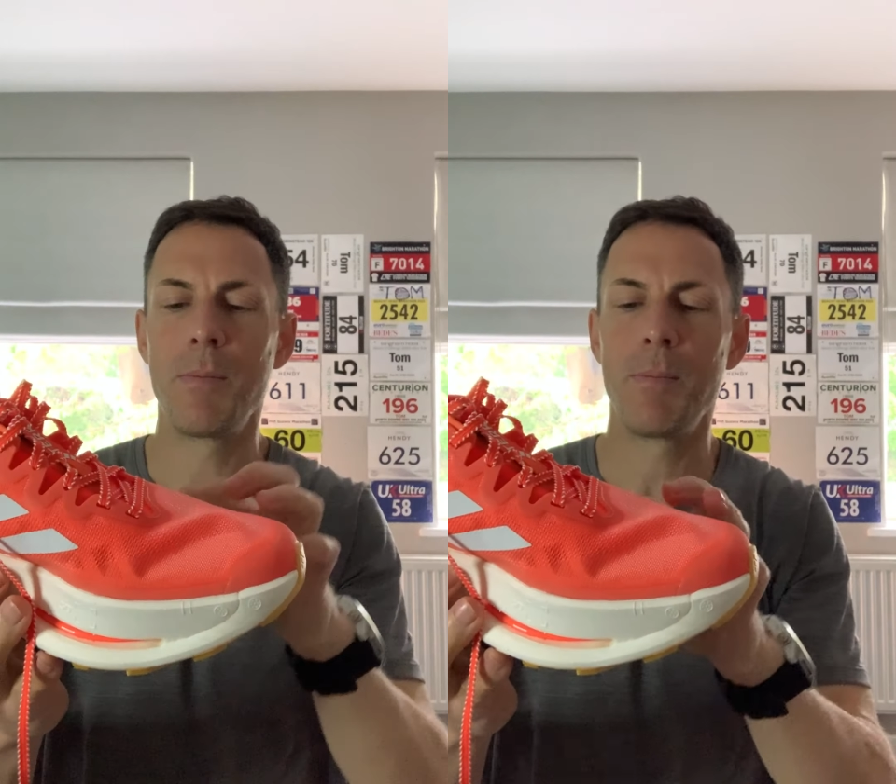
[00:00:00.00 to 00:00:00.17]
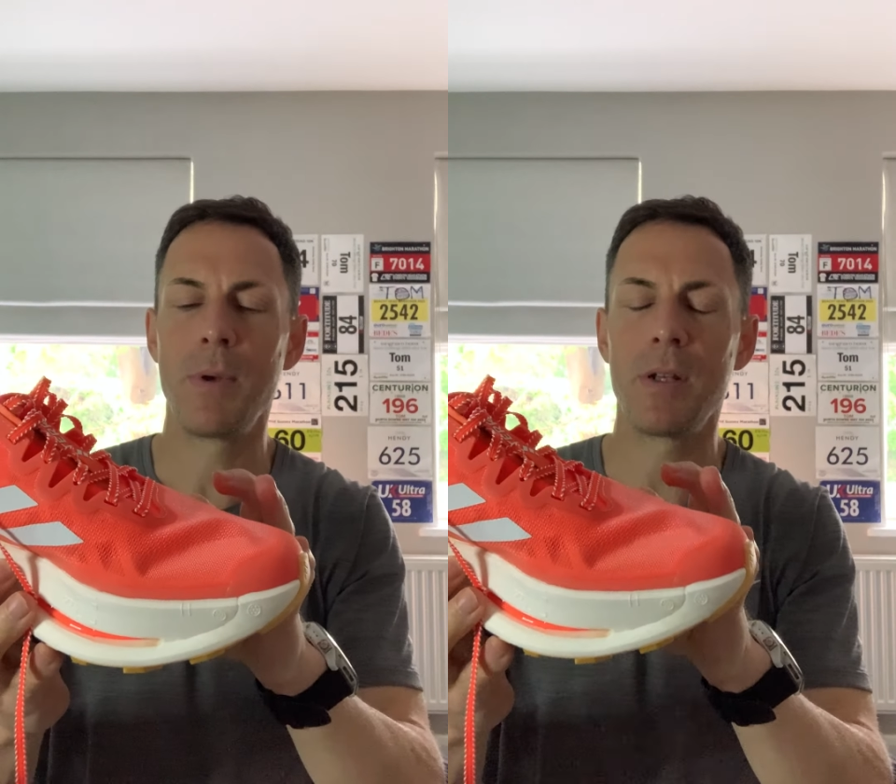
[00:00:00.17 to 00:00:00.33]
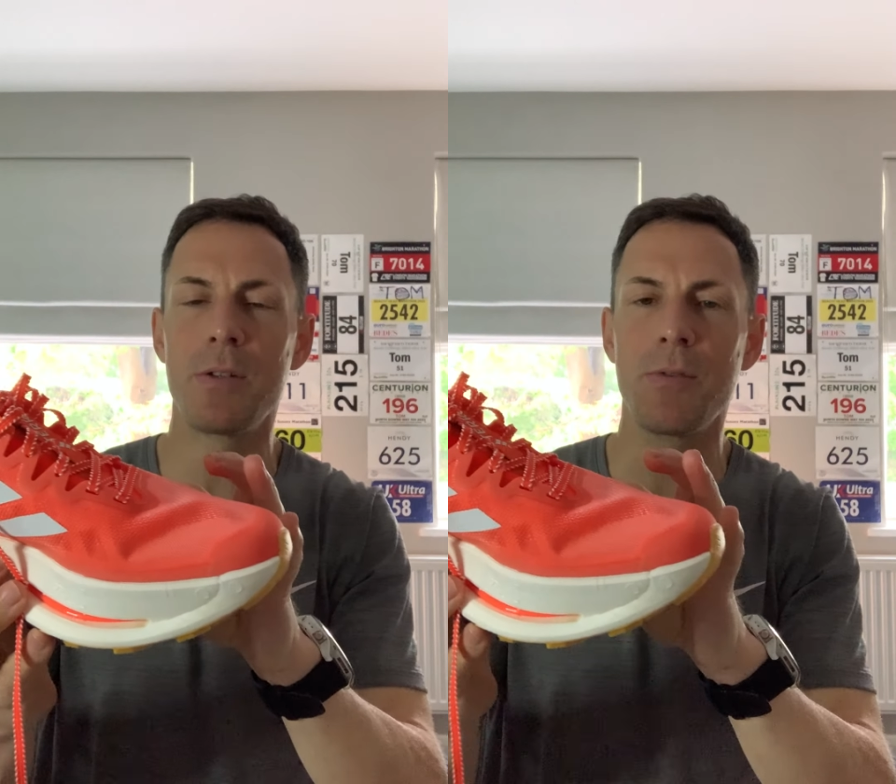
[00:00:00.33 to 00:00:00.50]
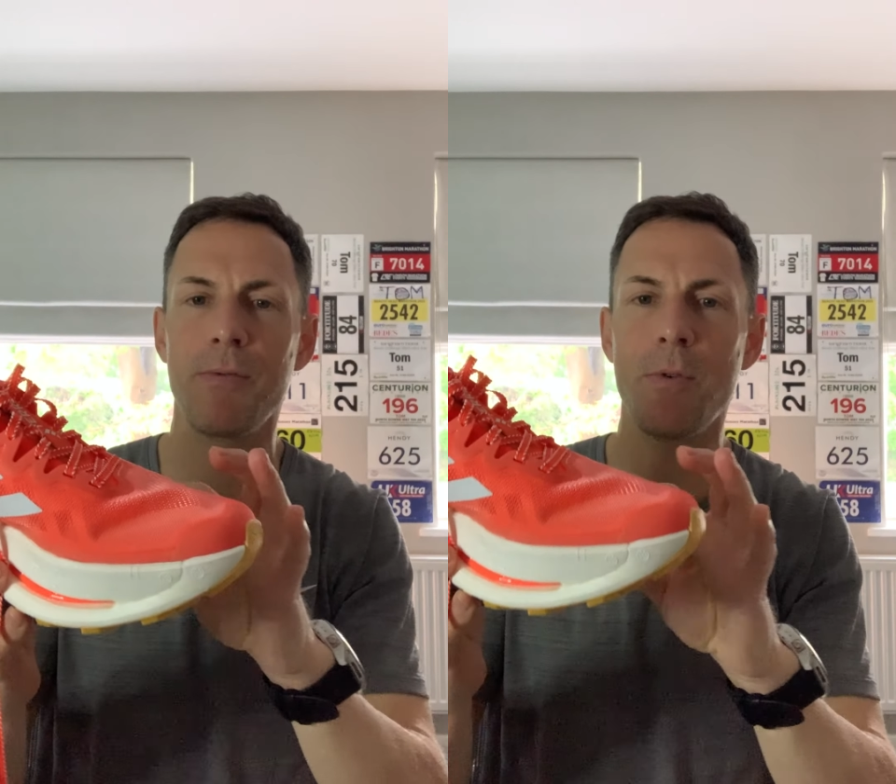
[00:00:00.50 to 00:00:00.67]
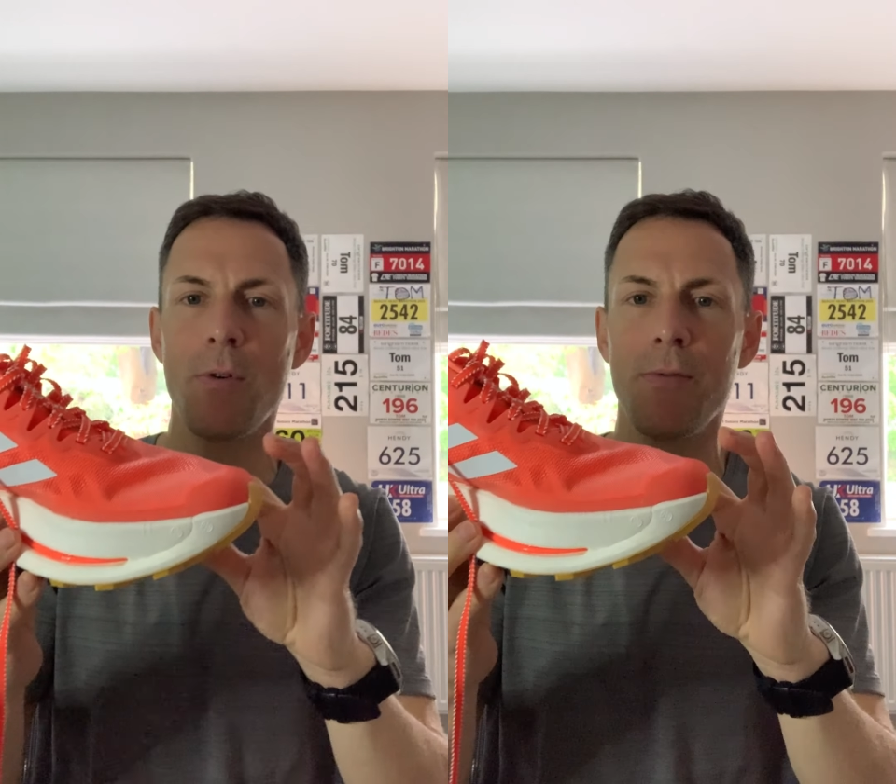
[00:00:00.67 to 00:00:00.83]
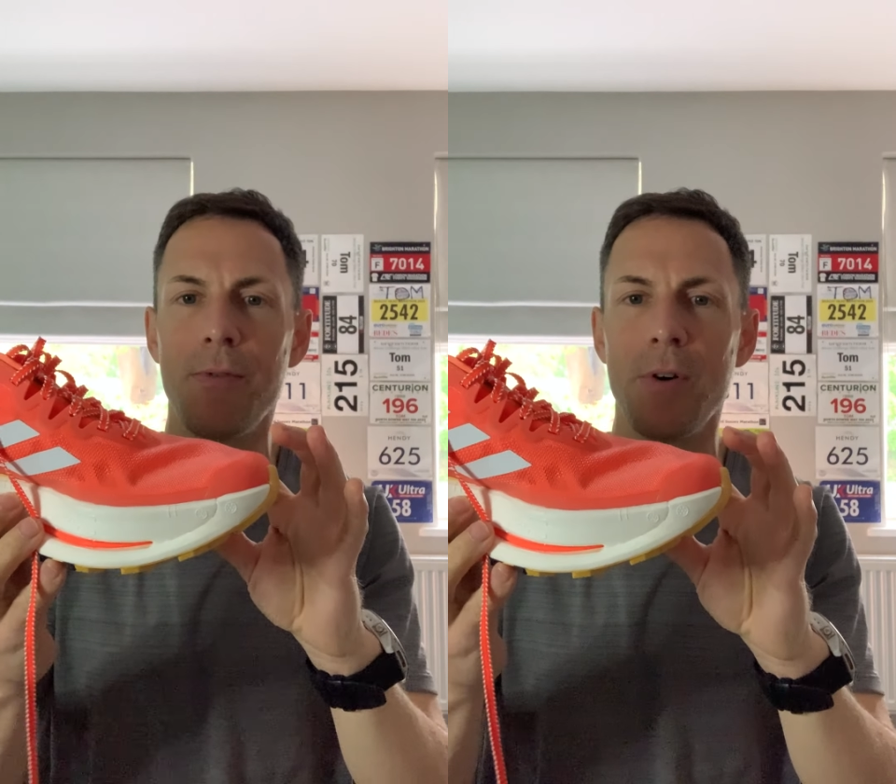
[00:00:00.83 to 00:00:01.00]
mid to
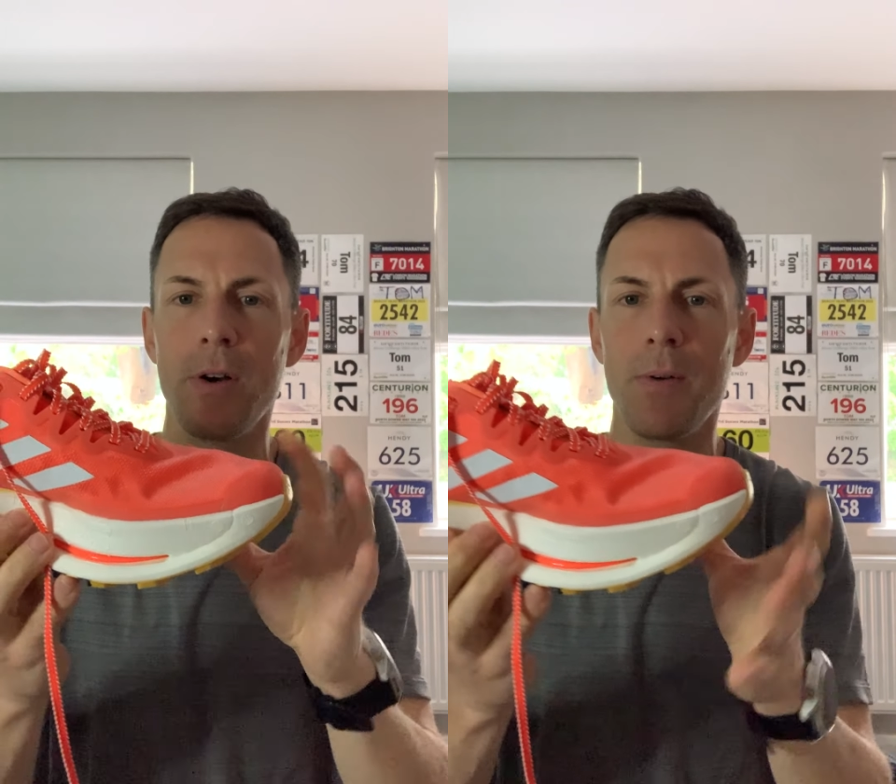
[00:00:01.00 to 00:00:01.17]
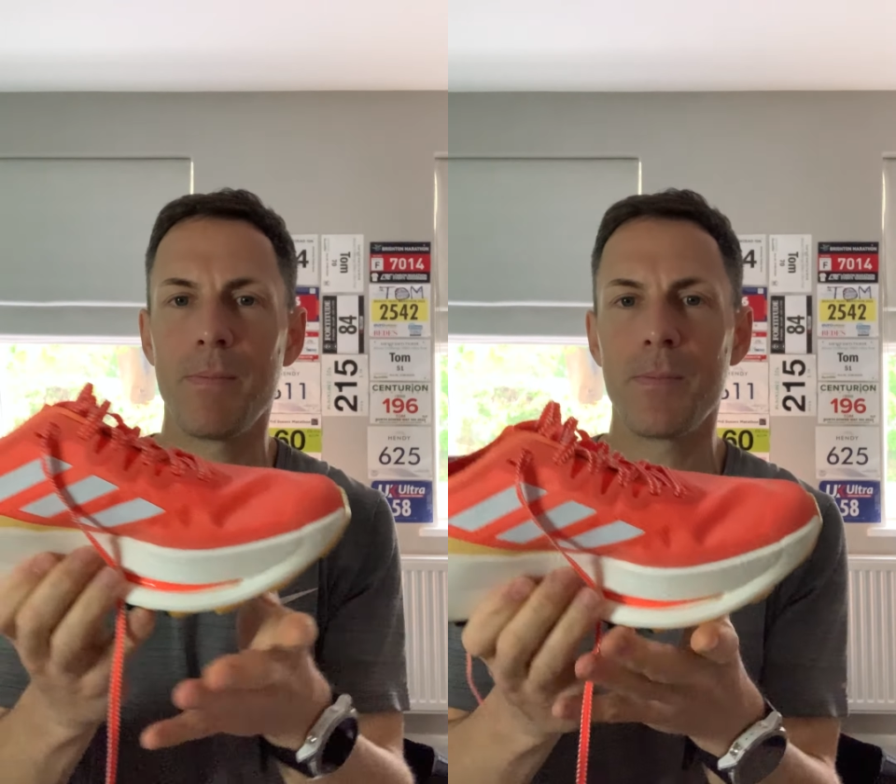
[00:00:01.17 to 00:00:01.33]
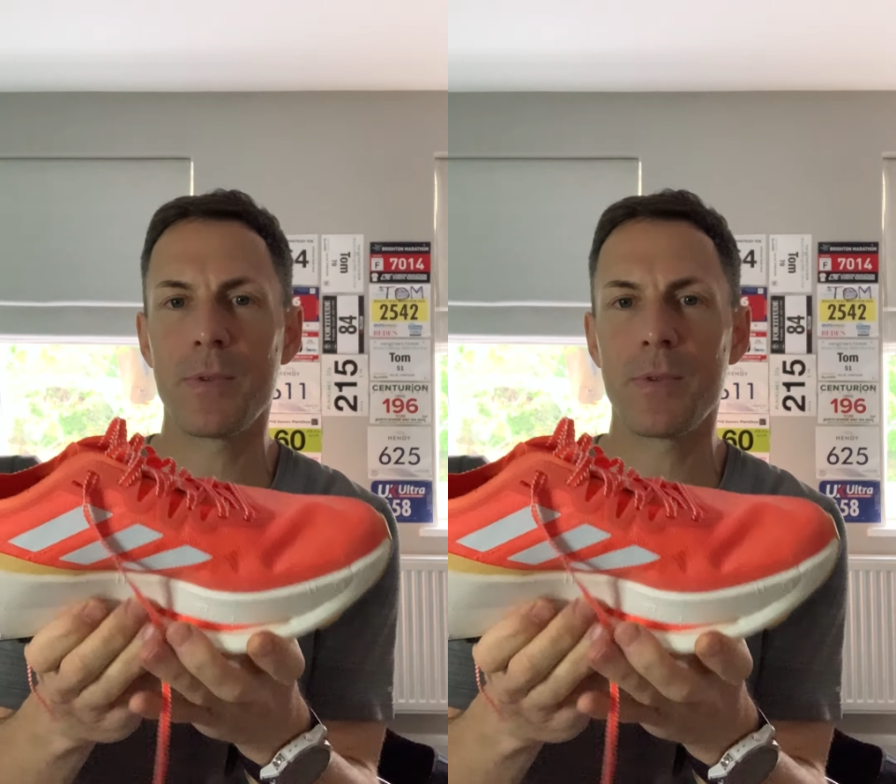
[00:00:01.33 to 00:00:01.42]
forefoot.